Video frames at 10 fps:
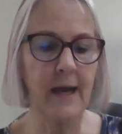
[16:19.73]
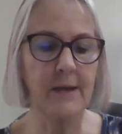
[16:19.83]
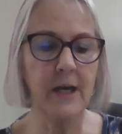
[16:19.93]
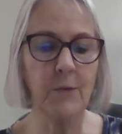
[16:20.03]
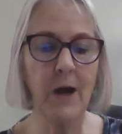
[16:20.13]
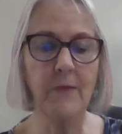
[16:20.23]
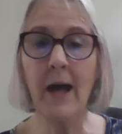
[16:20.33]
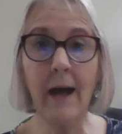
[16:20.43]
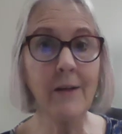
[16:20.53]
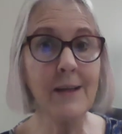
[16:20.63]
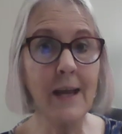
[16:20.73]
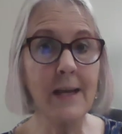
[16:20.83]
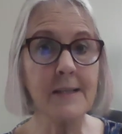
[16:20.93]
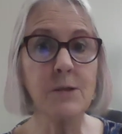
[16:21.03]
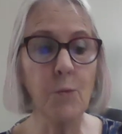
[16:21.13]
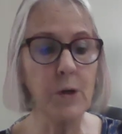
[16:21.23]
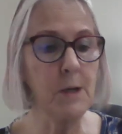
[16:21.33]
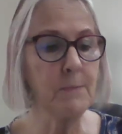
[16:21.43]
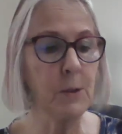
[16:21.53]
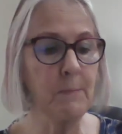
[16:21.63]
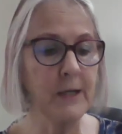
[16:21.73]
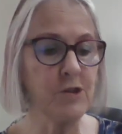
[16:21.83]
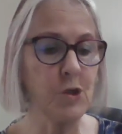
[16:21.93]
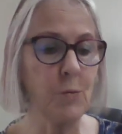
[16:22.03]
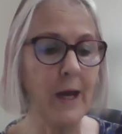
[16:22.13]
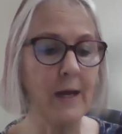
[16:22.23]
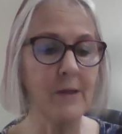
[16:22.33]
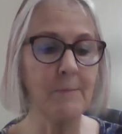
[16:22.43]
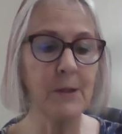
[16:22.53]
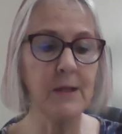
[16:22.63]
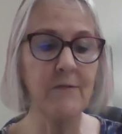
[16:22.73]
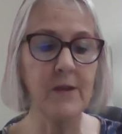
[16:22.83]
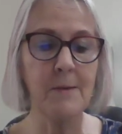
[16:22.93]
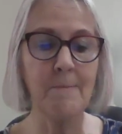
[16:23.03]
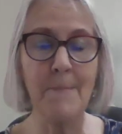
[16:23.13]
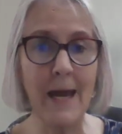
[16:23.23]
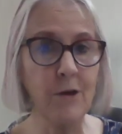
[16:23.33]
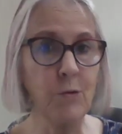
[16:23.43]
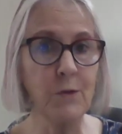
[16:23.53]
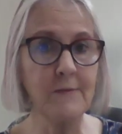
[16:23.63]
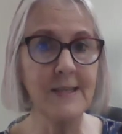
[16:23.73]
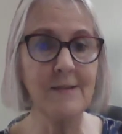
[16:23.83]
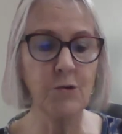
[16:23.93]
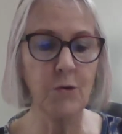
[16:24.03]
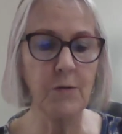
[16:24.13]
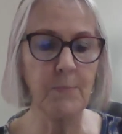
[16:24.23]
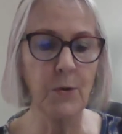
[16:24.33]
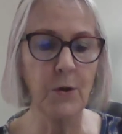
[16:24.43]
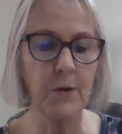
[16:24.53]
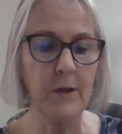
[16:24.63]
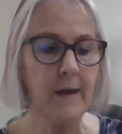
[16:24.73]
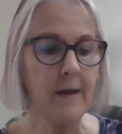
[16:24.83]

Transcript: And yet around the holidays, we perpetuate the belief that a man who lives at the North Pole